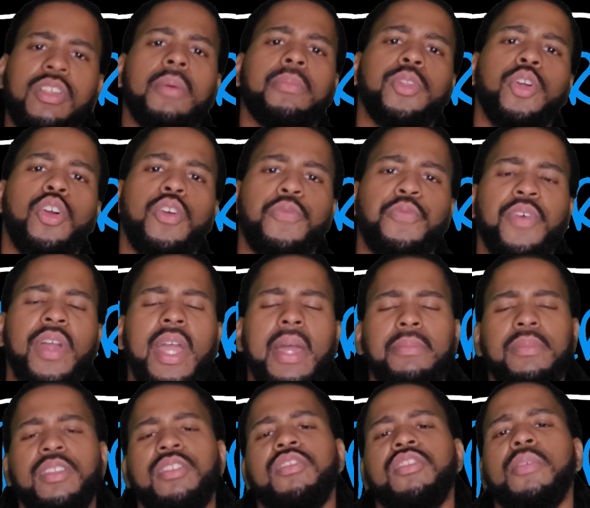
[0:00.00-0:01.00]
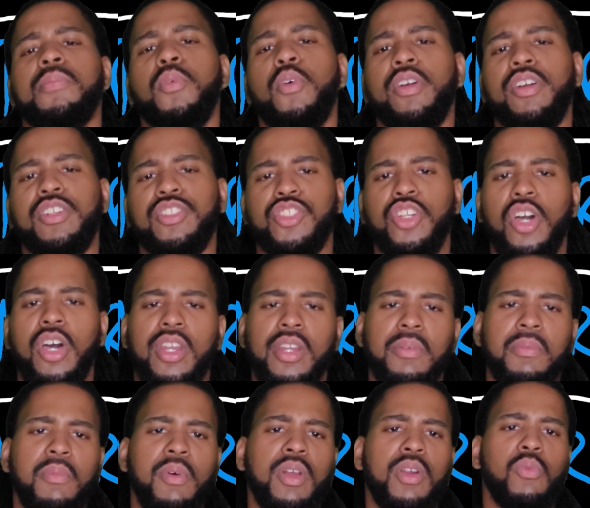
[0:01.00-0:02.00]
up, nerd fan? This is your boy Sean,
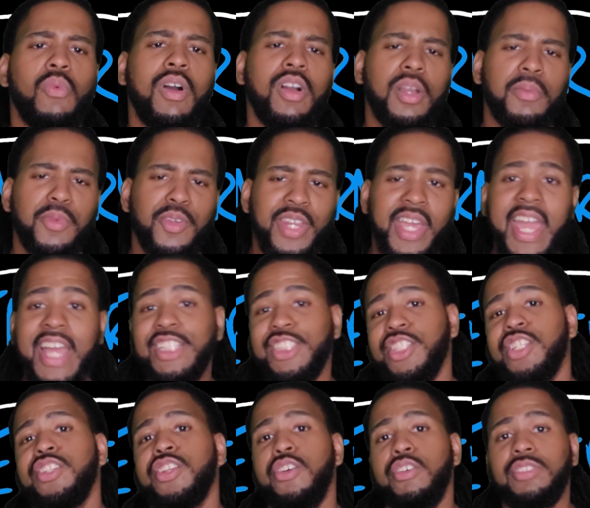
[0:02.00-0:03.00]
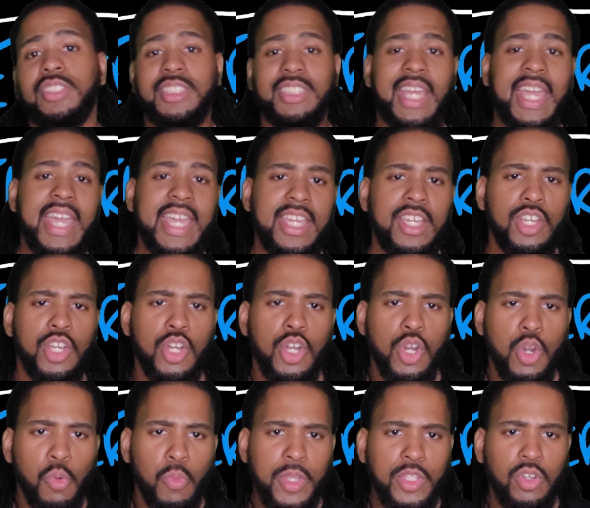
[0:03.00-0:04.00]
and I want to welcome you to Enter The Nerd. Today,
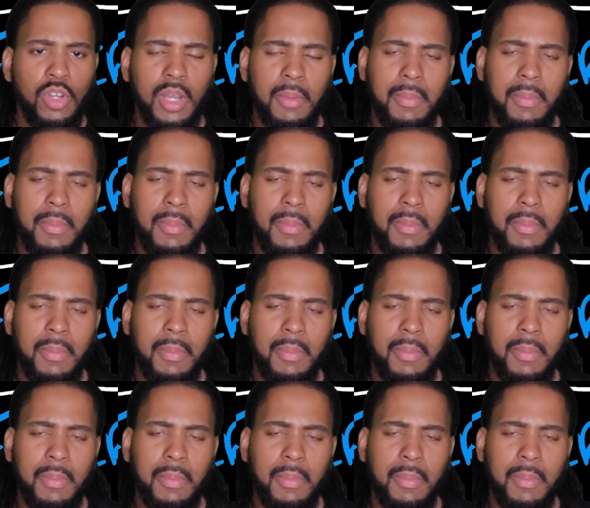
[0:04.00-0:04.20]
we talk